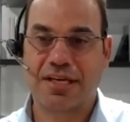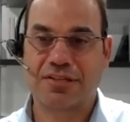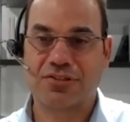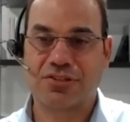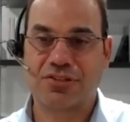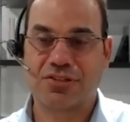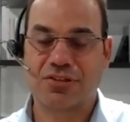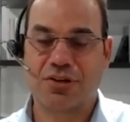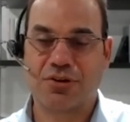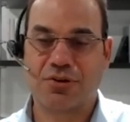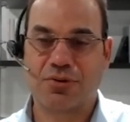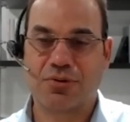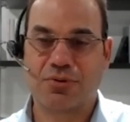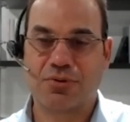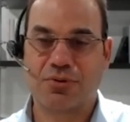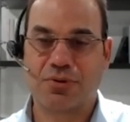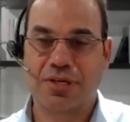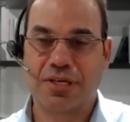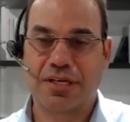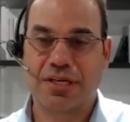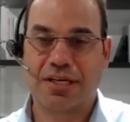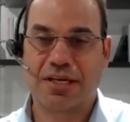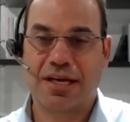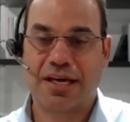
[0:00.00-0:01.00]
And so
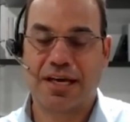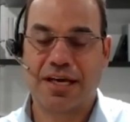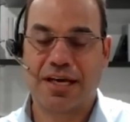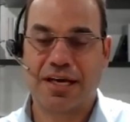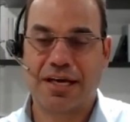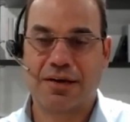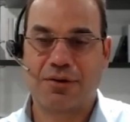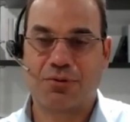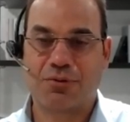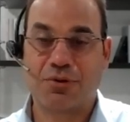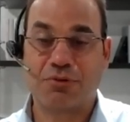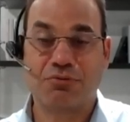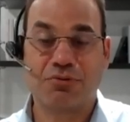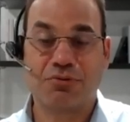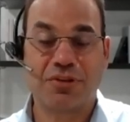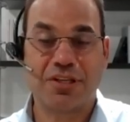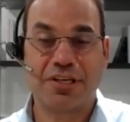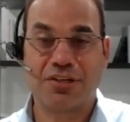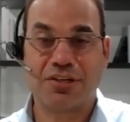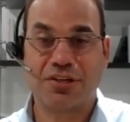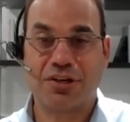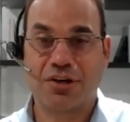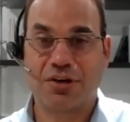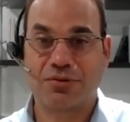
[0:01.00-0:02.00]
uh, we
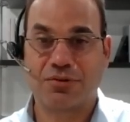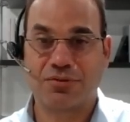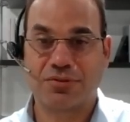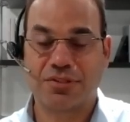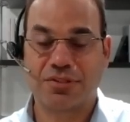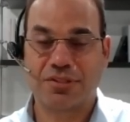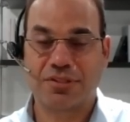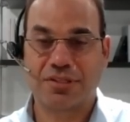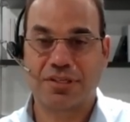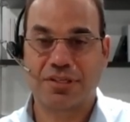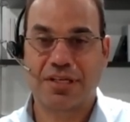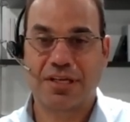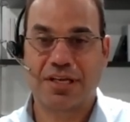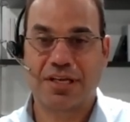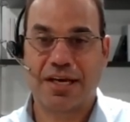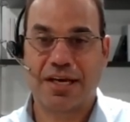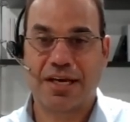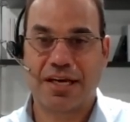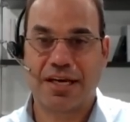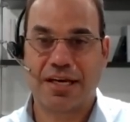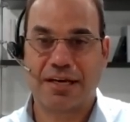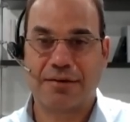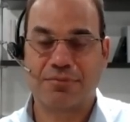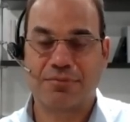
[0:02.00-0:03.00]
really don't
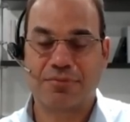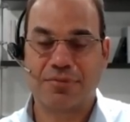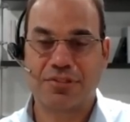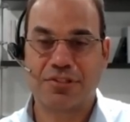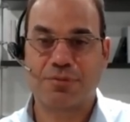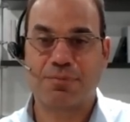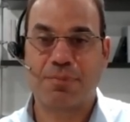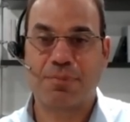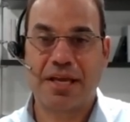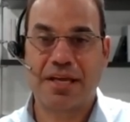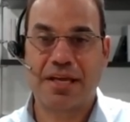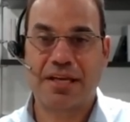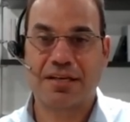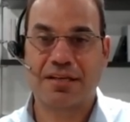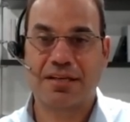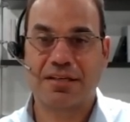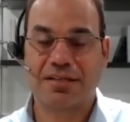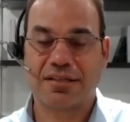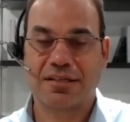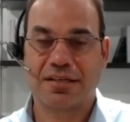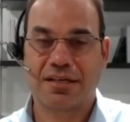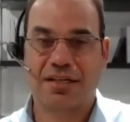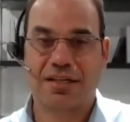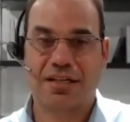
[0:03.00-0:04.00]
um,
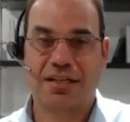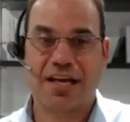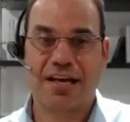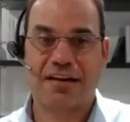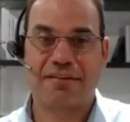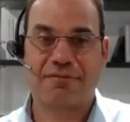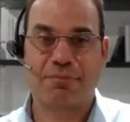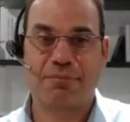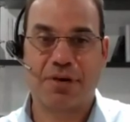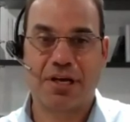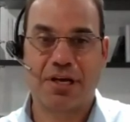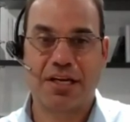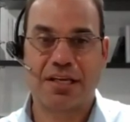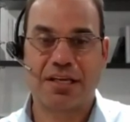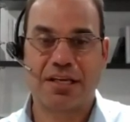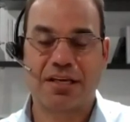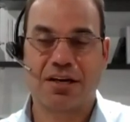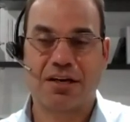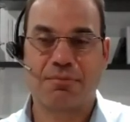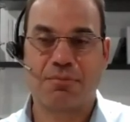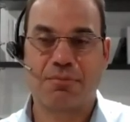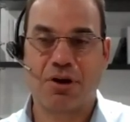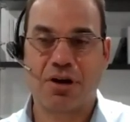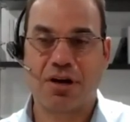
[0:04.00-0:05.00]
spend a lot of money
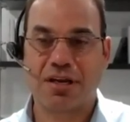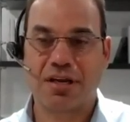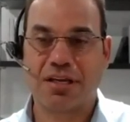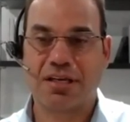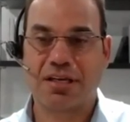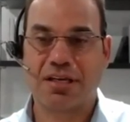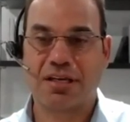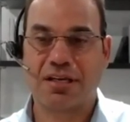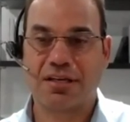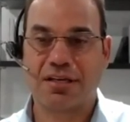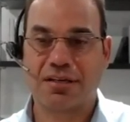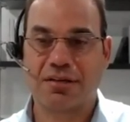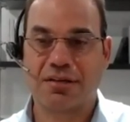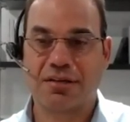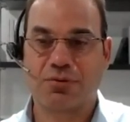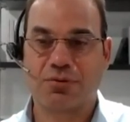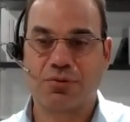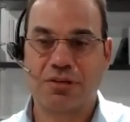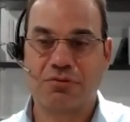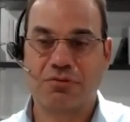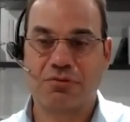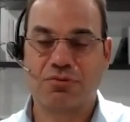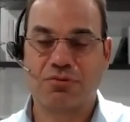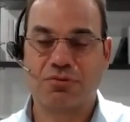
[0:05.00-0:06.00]
on marketing.
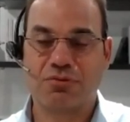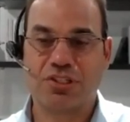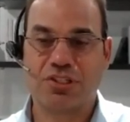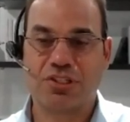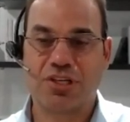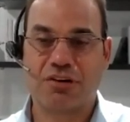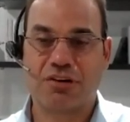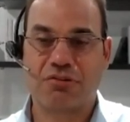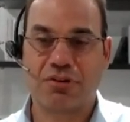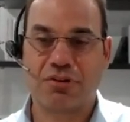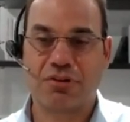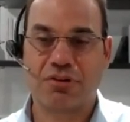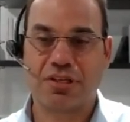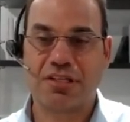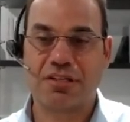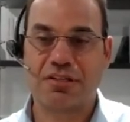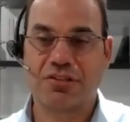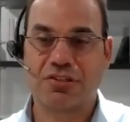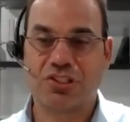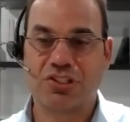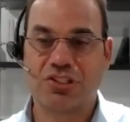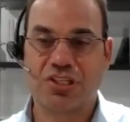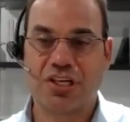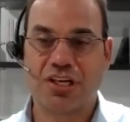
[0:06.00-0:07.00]
We
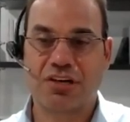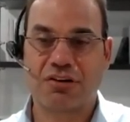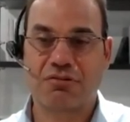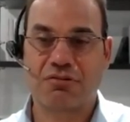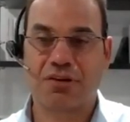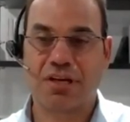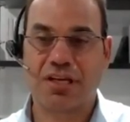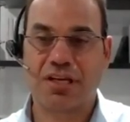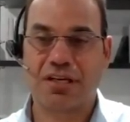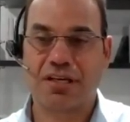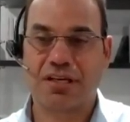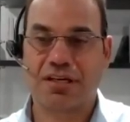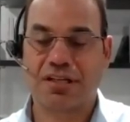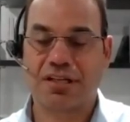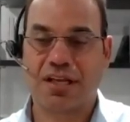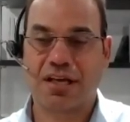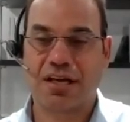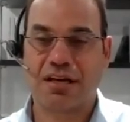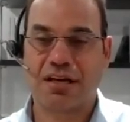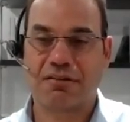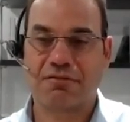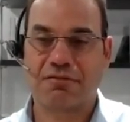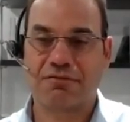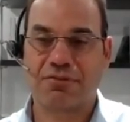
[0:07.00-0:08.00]
generally generate a
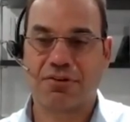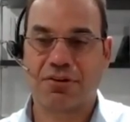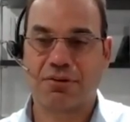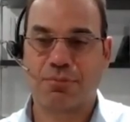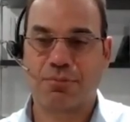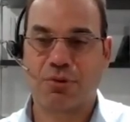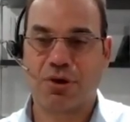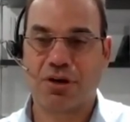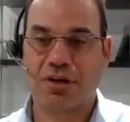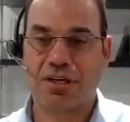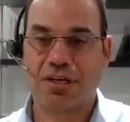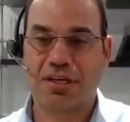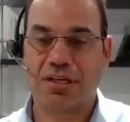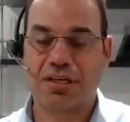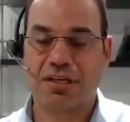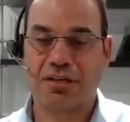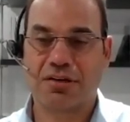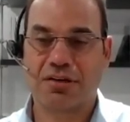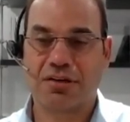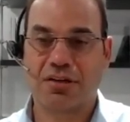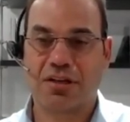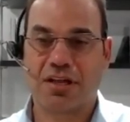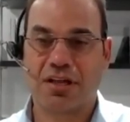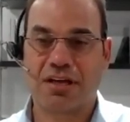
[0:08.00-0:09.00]
lot of our
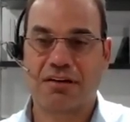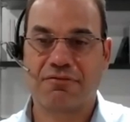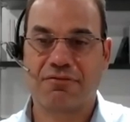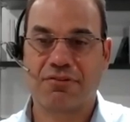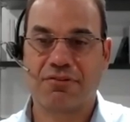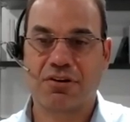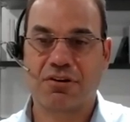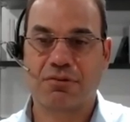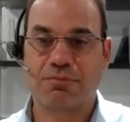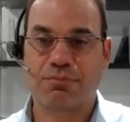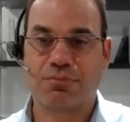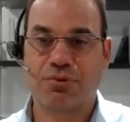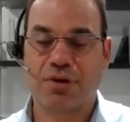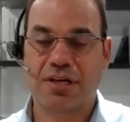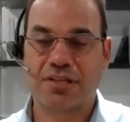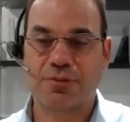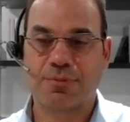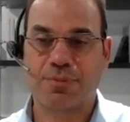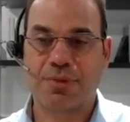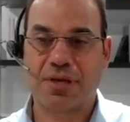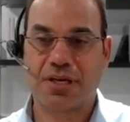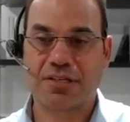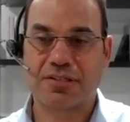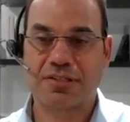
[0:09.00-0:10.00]
marketing, a lot of our
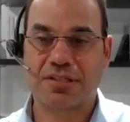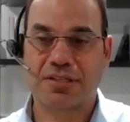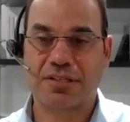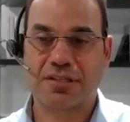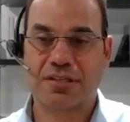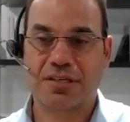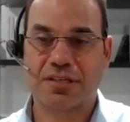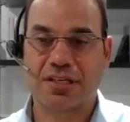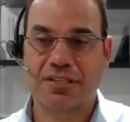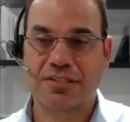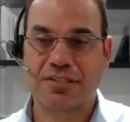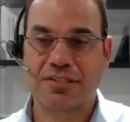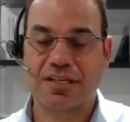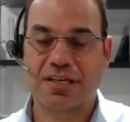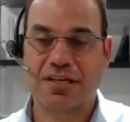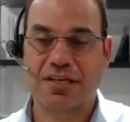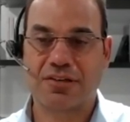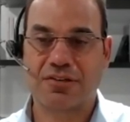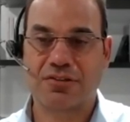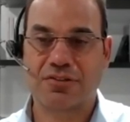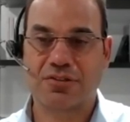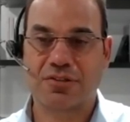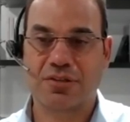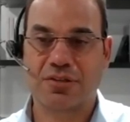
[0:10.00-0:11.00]
prospects and, and
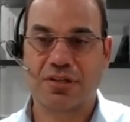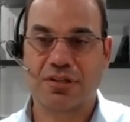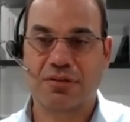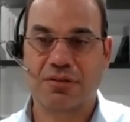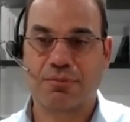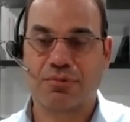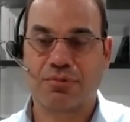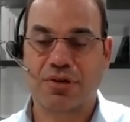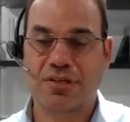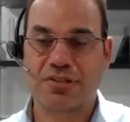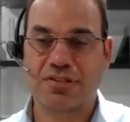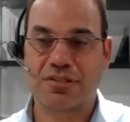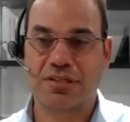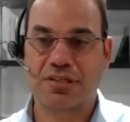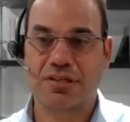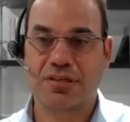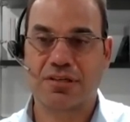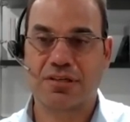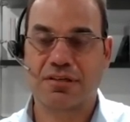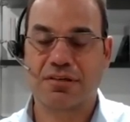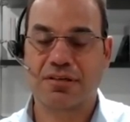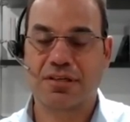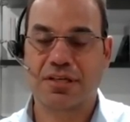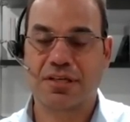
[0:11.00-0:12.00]
sales in the present in
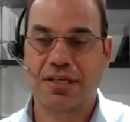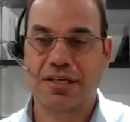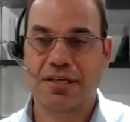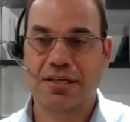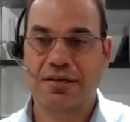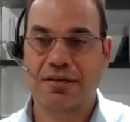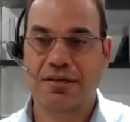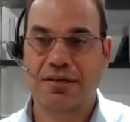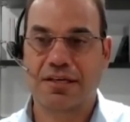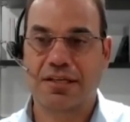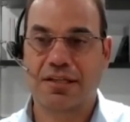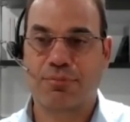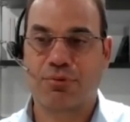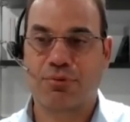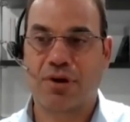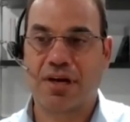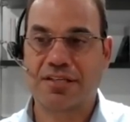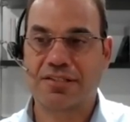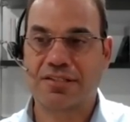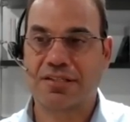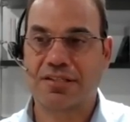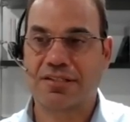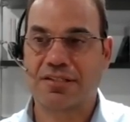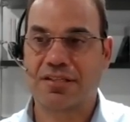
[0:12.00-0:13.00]
the in the
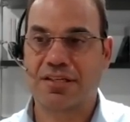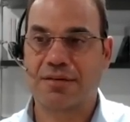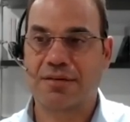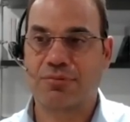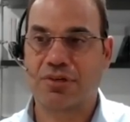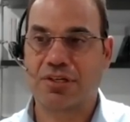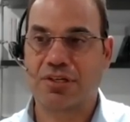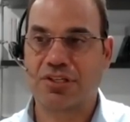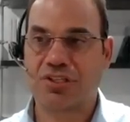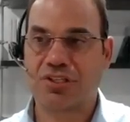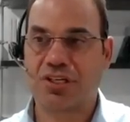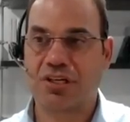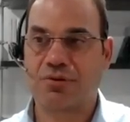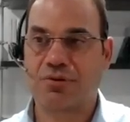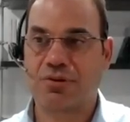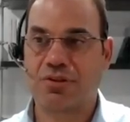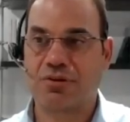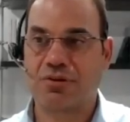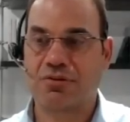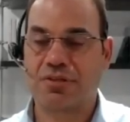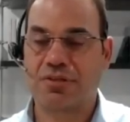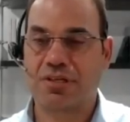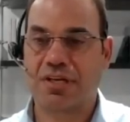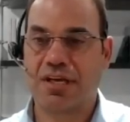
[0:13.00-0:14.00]
process that I'm going to share
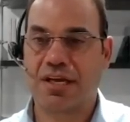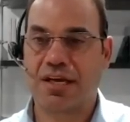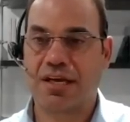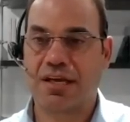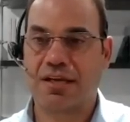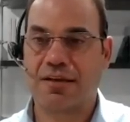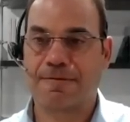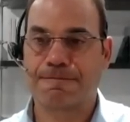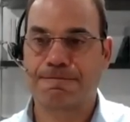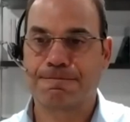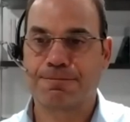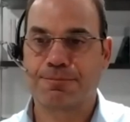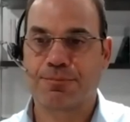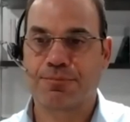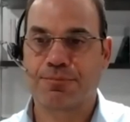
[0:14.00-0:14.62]
with you today.